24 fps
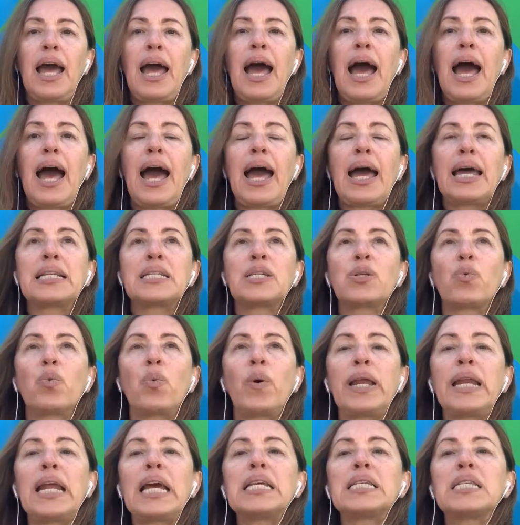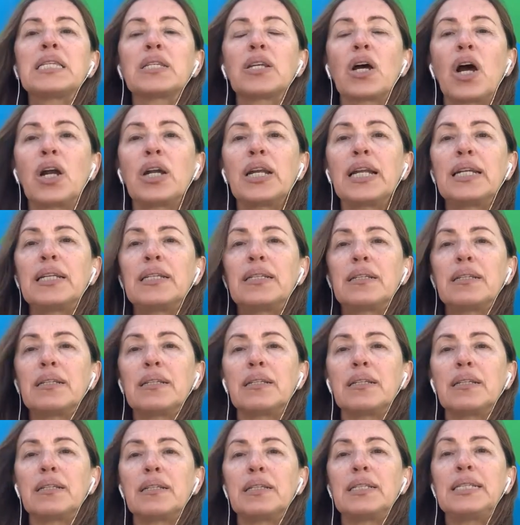And when I started
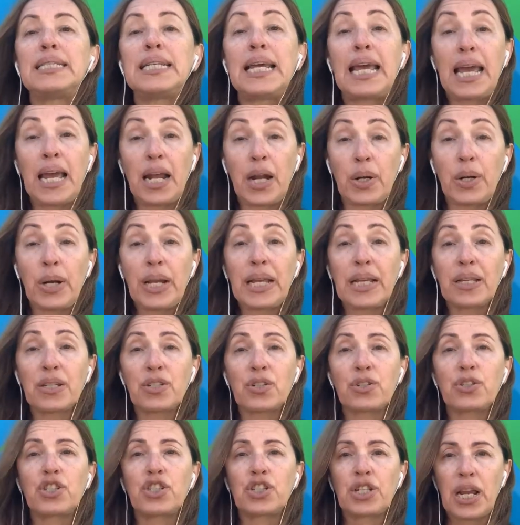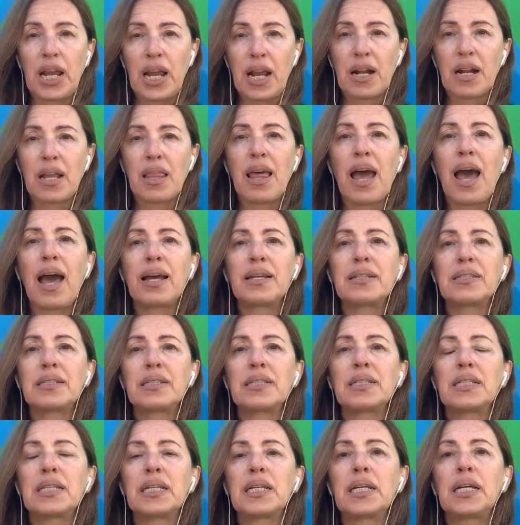daring to share that,
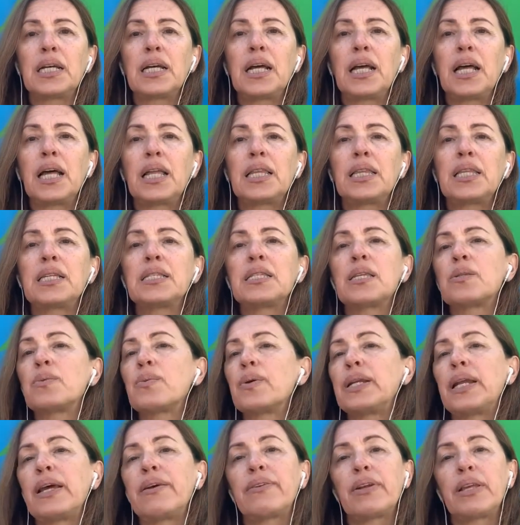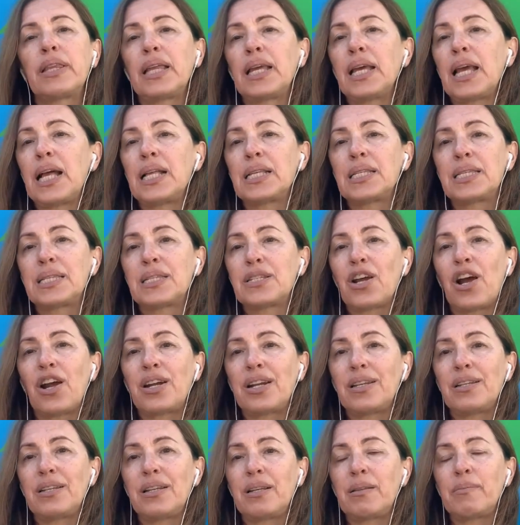this is when everything else
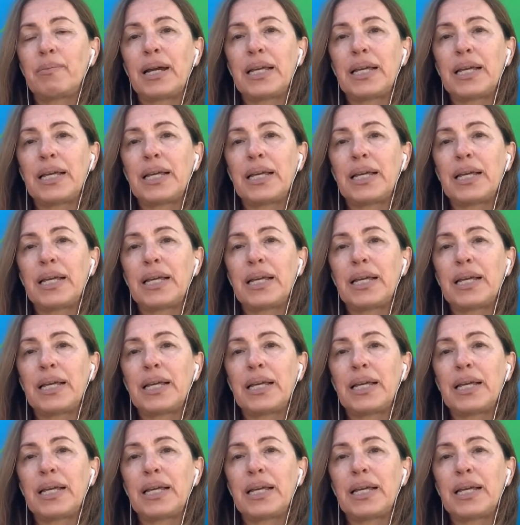started in my